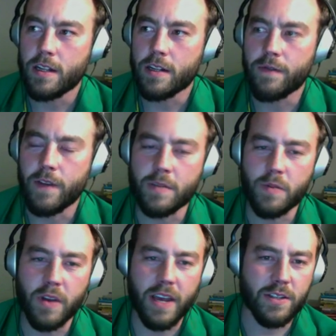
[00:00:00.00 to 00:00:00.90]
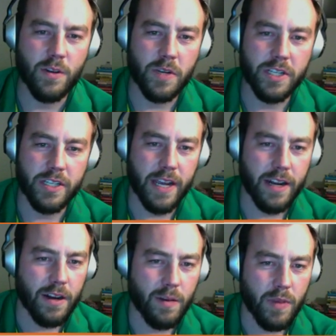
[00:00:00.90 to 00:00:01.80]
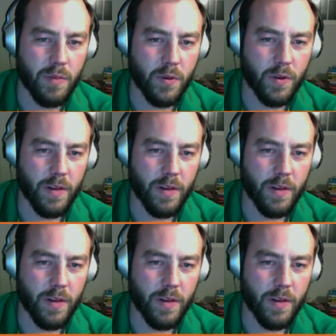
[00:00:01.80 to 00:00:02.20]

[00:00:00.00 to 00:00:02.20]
Facebook has so much data on people.